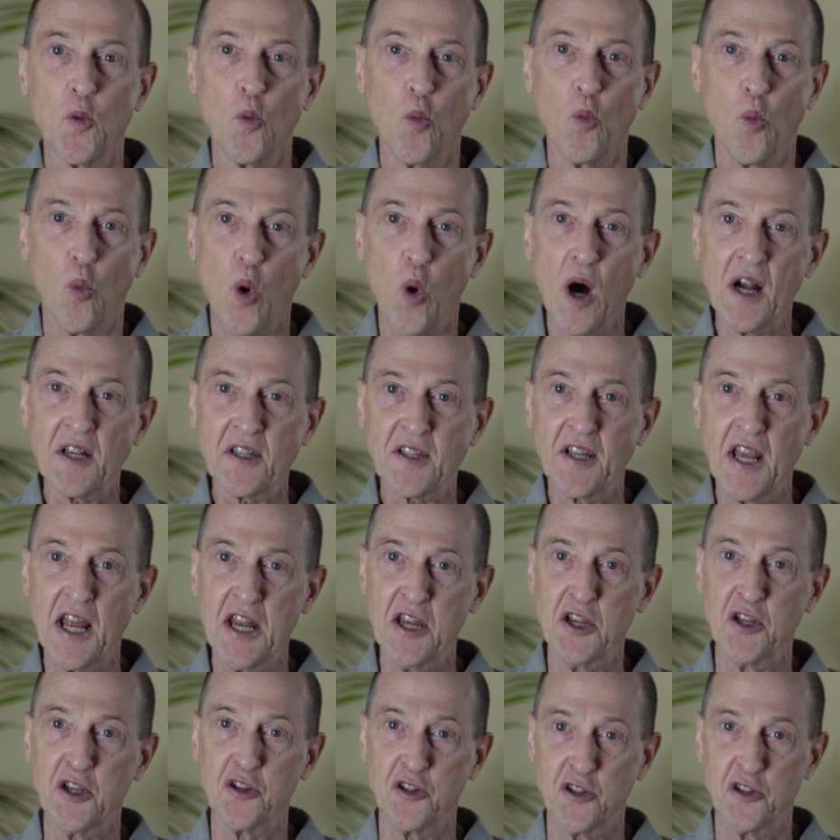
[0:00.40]
What
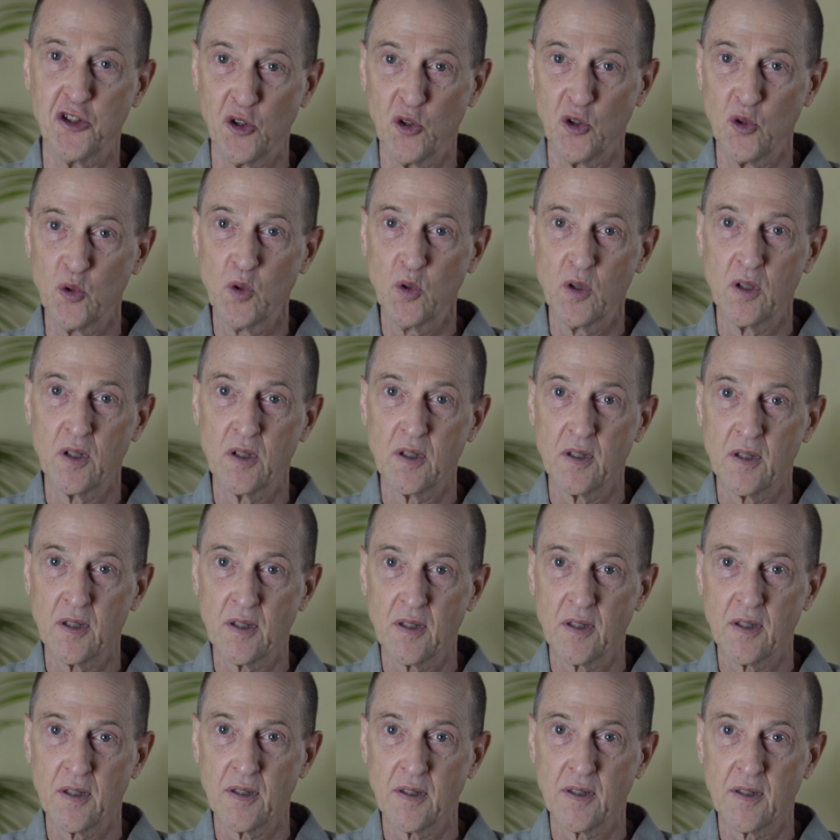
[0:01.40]
can you do
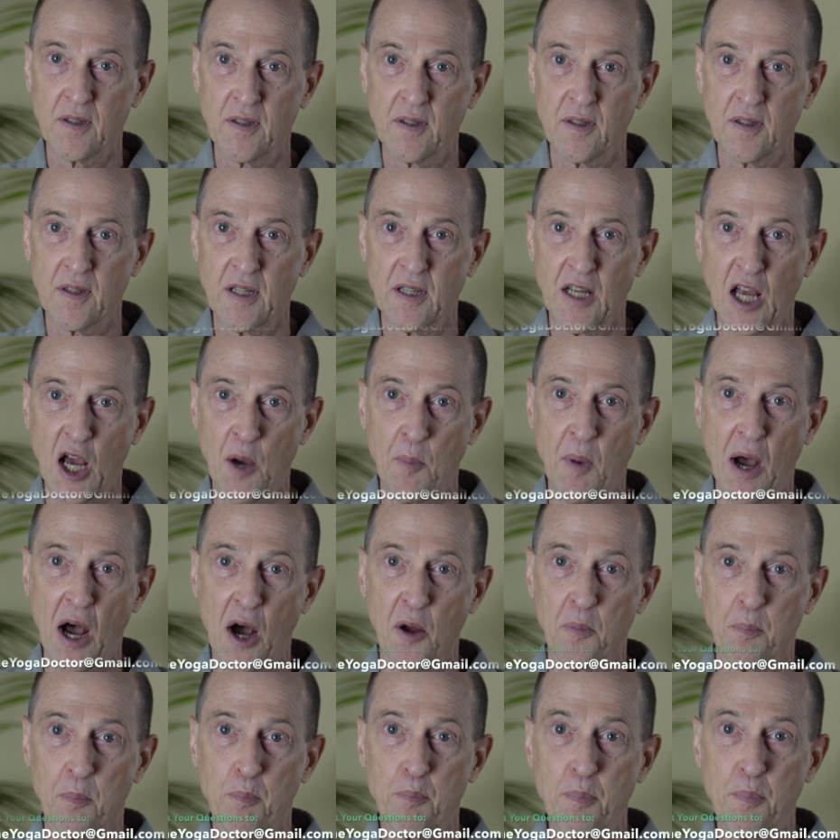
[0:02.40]

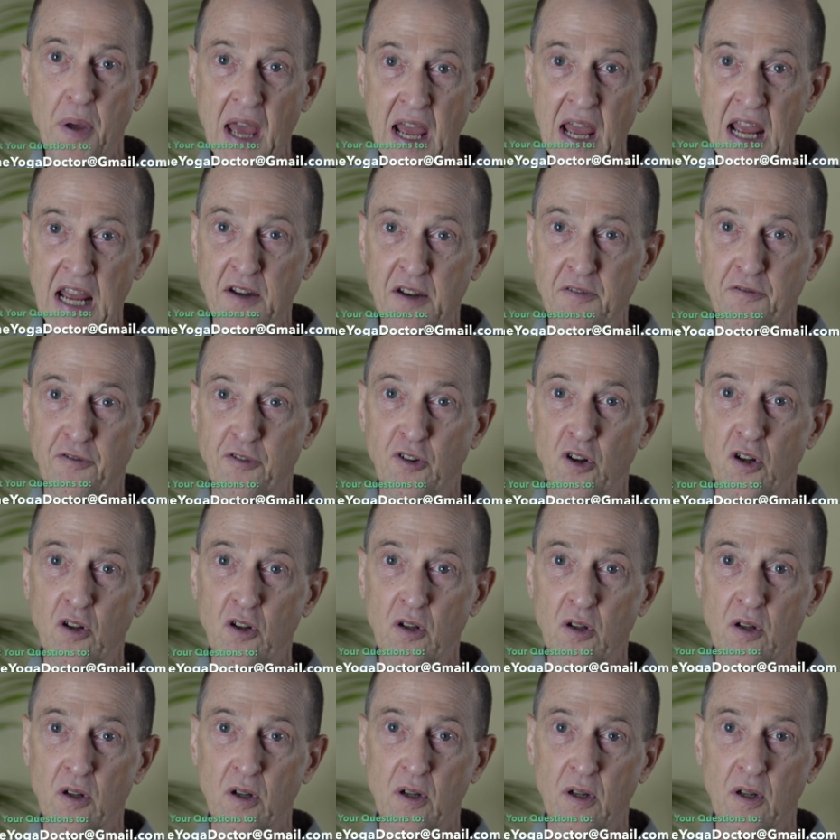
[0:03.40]
about
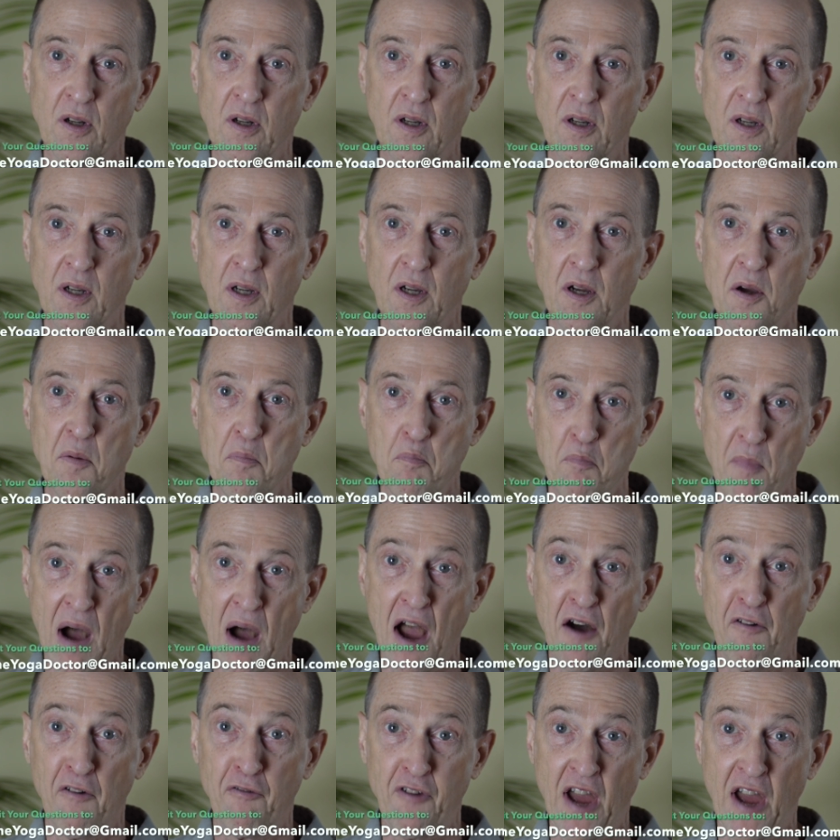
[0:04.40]
painful
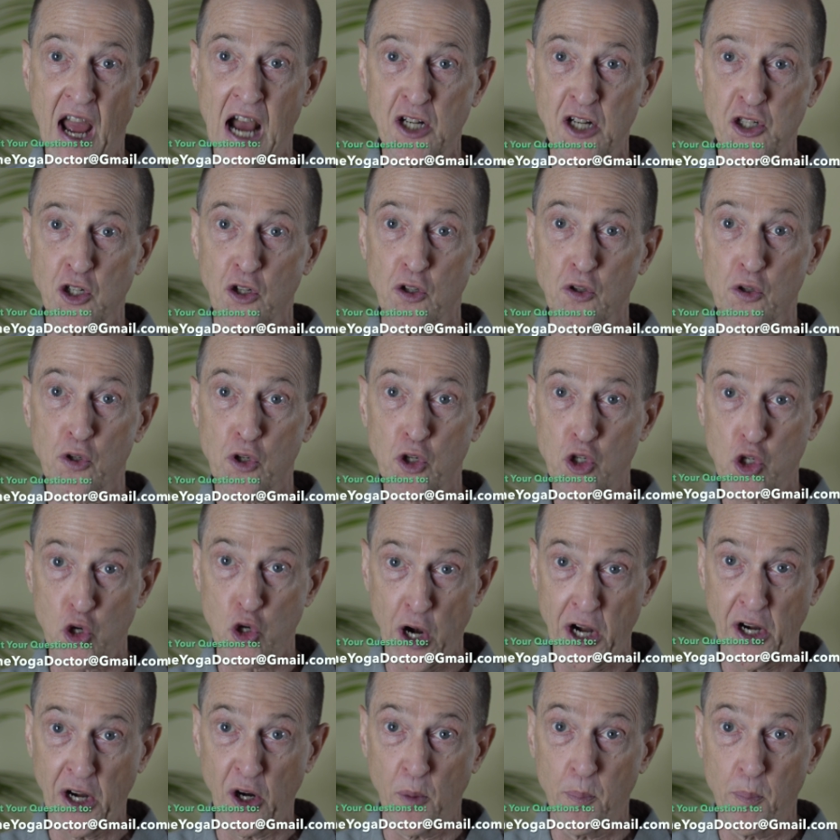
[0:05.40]
myofascial
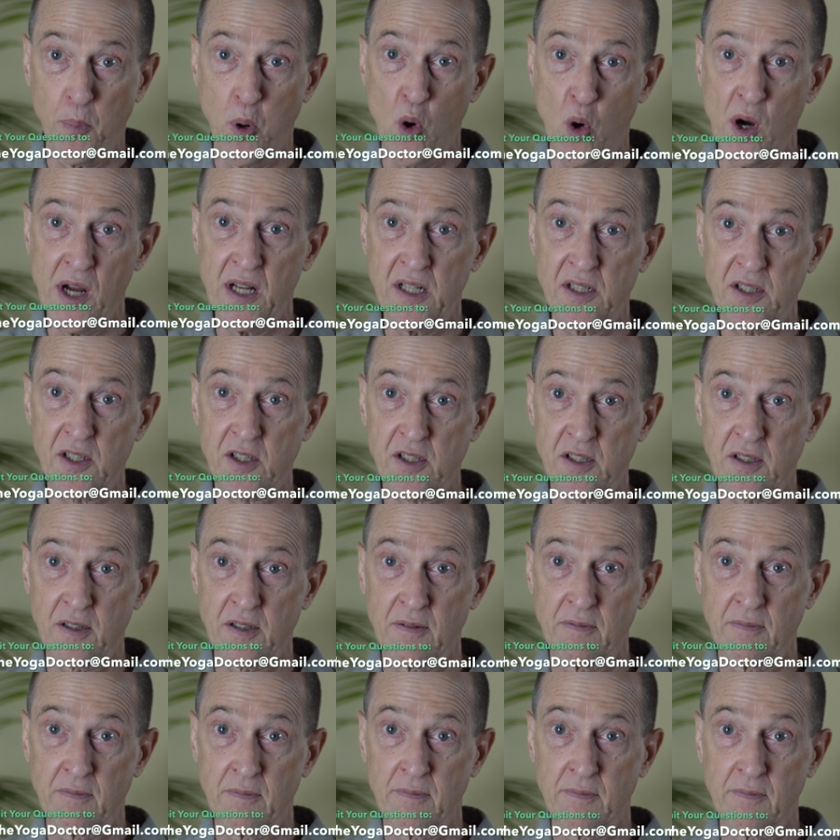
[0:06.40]
trigger points?
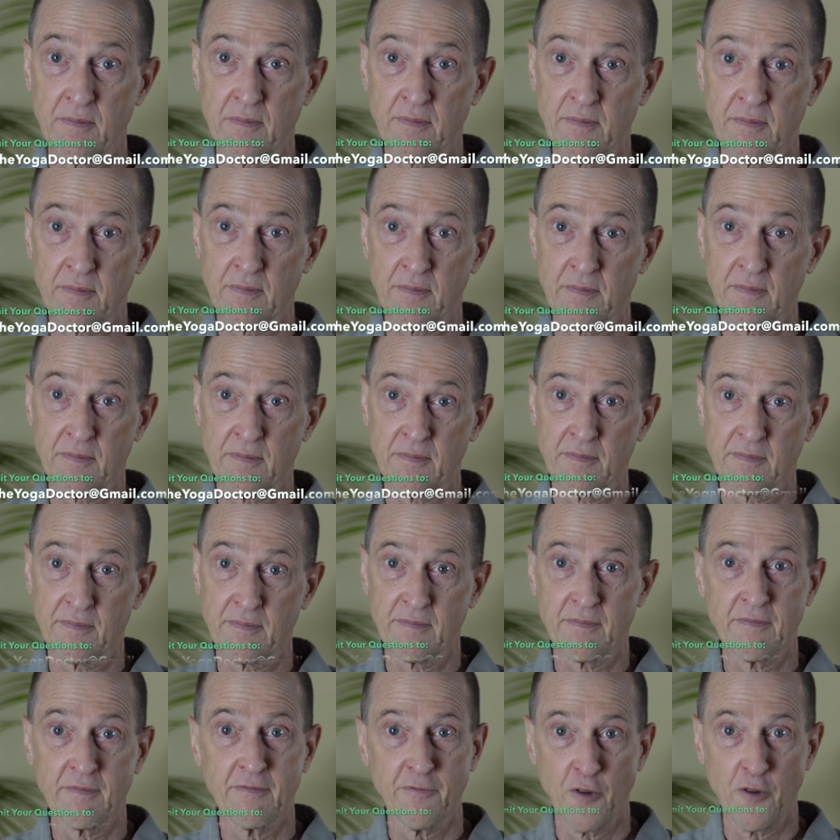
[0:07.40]

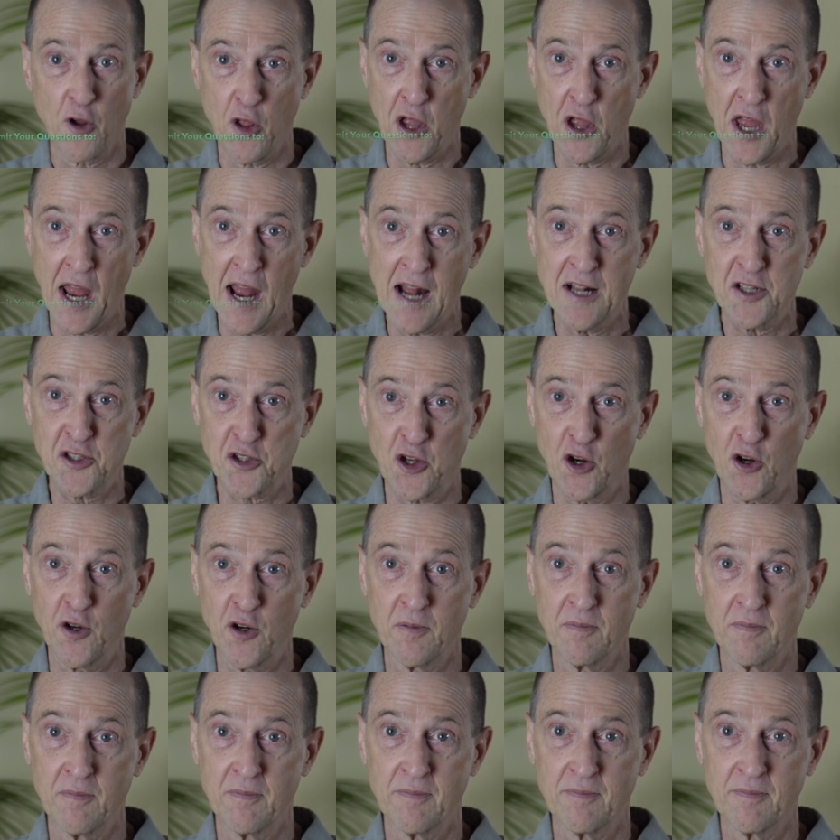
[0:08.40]
For the answer,
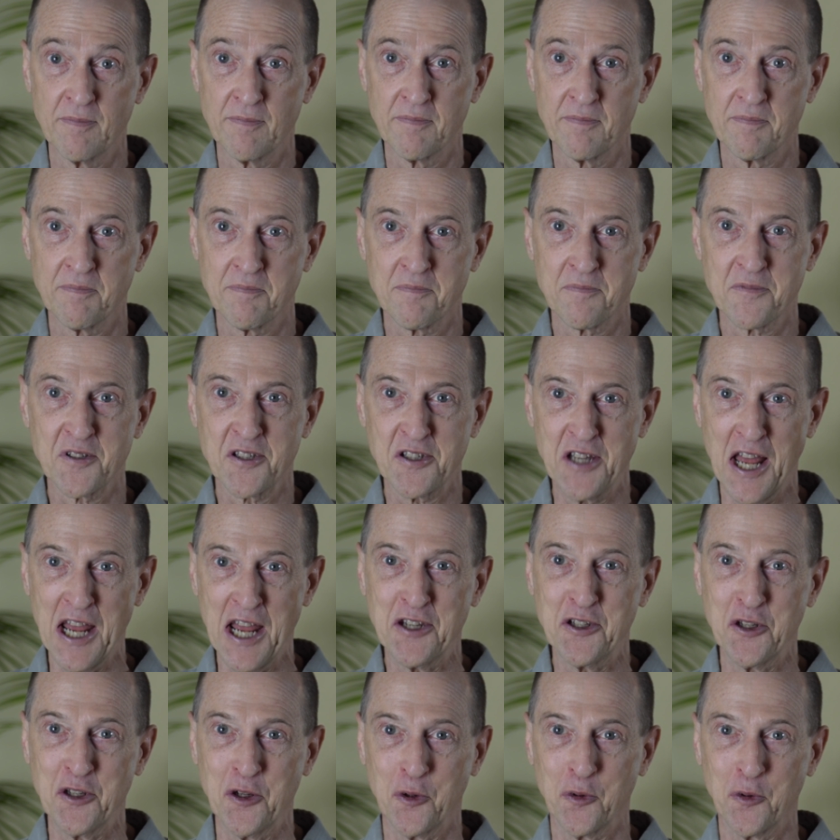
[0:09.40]

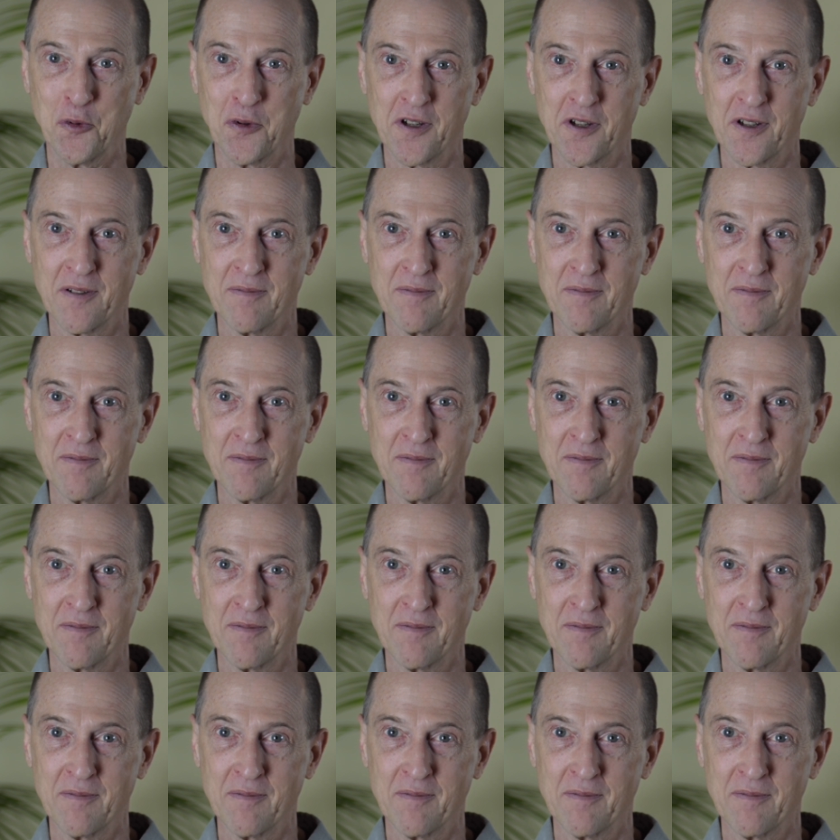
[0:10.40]
stay tuned.